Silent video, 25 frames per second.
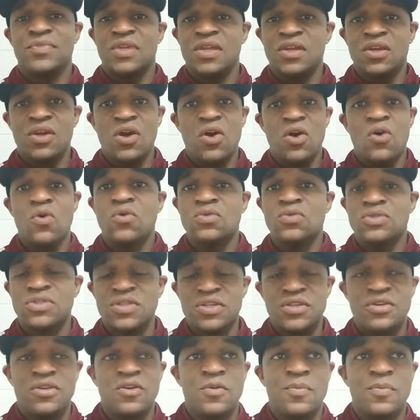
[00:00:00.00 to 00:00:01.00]
go
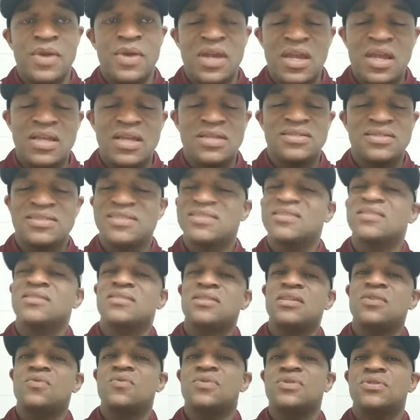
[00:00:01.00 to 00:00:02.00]
to your page just to
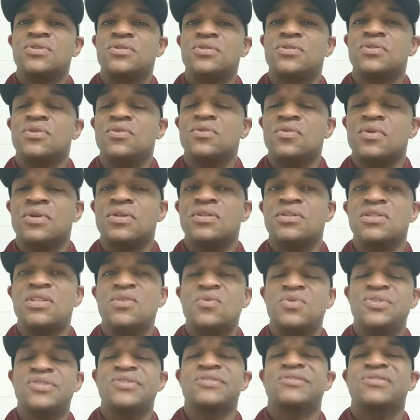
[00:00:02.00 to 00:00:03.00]
see what you're doing, see
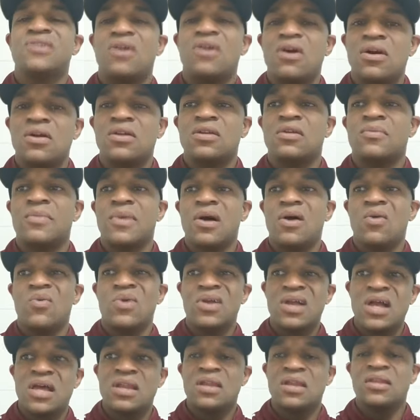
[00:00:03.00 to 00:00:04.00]
what you're talking about,
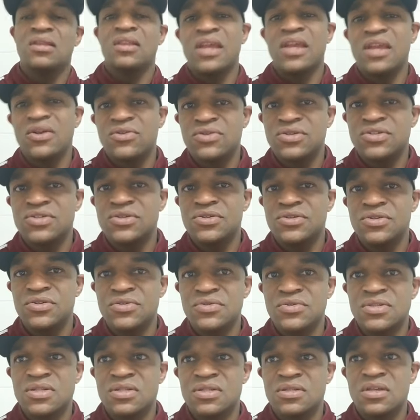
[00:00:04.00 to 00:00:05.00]
what kind of language you're
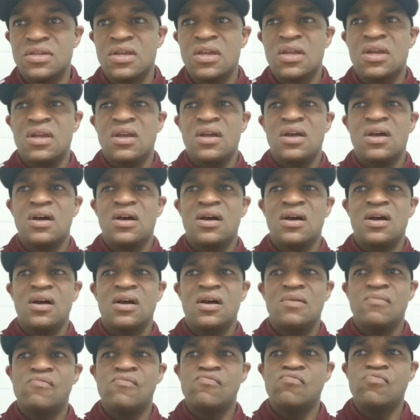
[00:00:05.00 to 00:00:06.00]
using,
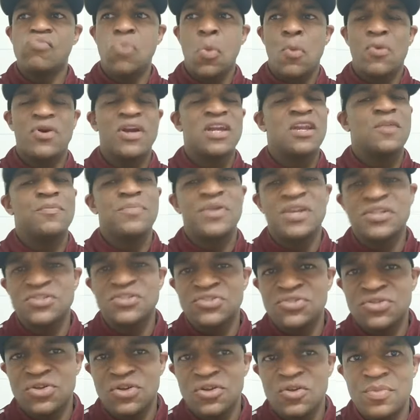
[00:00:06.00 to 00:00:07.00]
um, what kind of
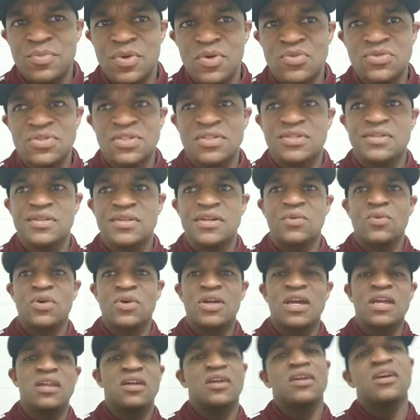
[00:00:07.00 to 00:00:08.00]
pictures are you posting, uh, what
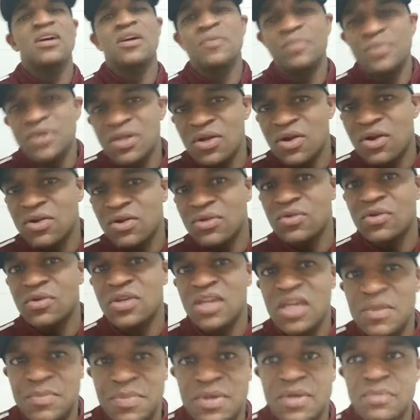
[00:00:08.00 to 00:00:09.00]
kind of company are you
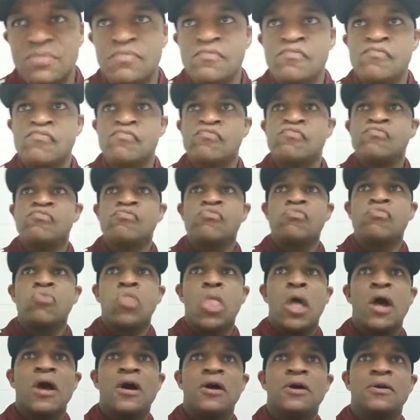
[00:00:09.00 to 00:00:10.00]
keeping.
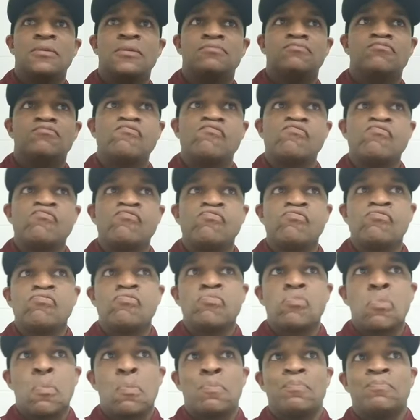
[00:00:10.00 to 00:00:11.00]
Um,
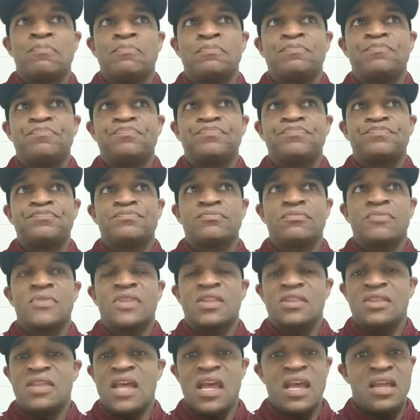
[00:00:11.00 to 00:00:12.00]

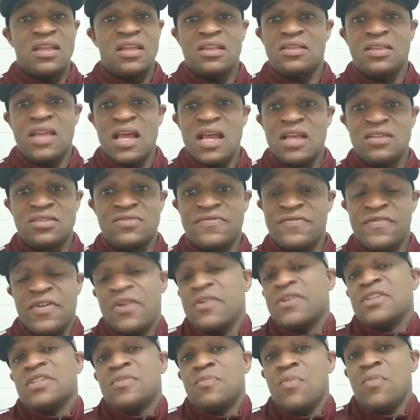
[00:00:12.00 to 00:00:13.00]
that that's
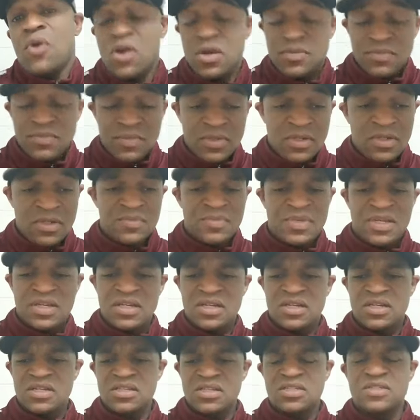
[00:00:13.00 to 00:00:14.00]
very smart
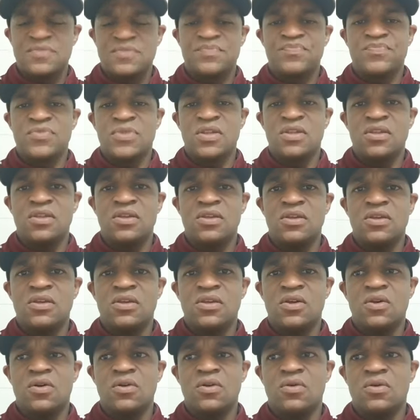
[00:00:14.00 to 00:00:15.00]
because you
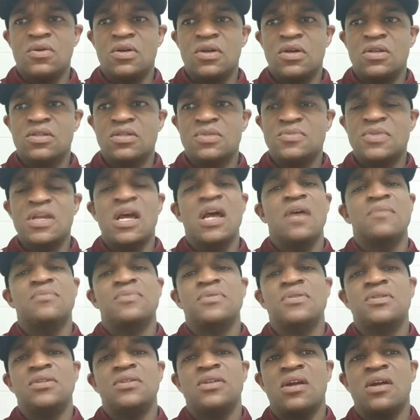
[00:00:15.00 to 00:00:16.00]
know
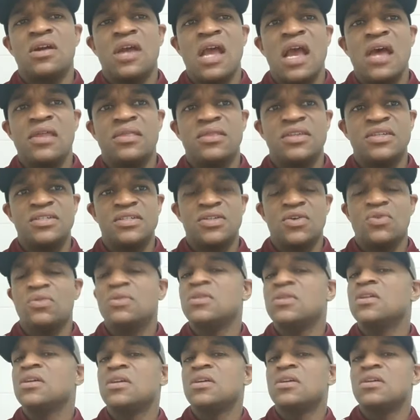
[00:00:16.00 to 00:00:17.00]
sometimes young athletes
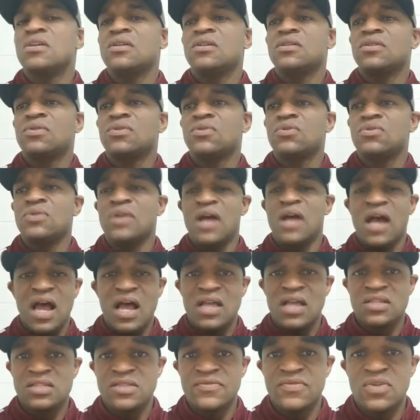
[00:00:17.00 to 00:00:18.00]
don't look through the
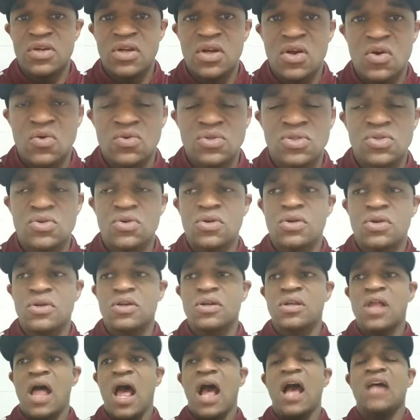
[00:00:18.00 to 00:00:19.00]
eyes of a coach or
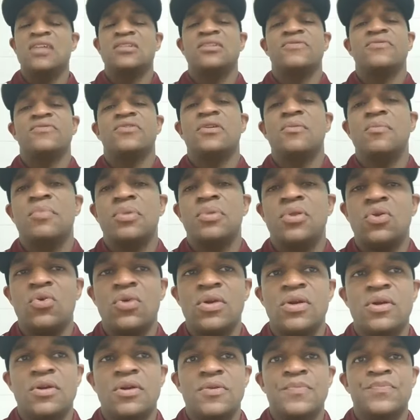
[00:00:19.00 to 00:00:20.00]
the eyes of an
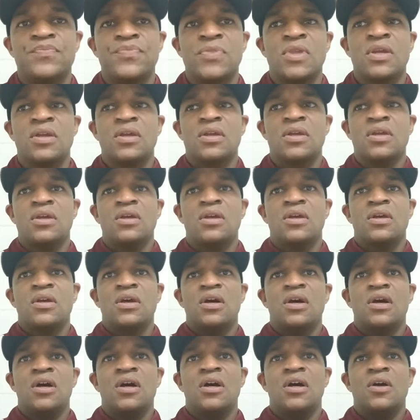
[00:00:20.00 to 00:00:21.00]
employer.
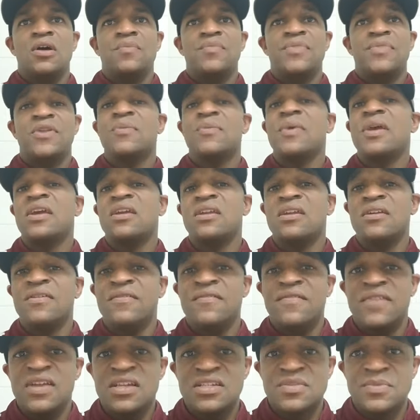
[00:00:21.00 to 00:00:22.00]
Um, they're making an
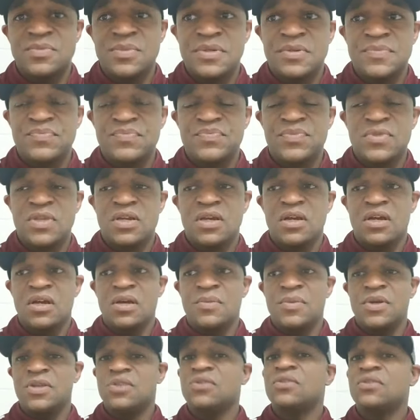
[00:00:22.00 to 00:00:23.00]
investment.
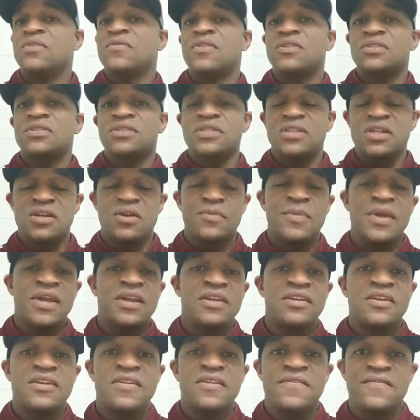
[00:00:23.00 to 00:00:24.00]
Um, a university, they're
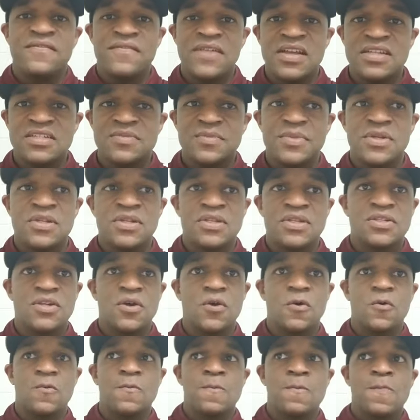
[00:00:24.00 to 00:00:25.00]
making an investment.
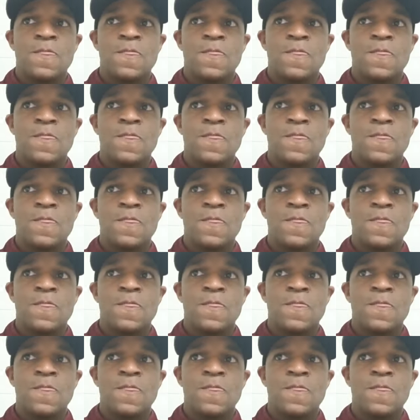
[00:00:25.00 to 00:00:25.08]
So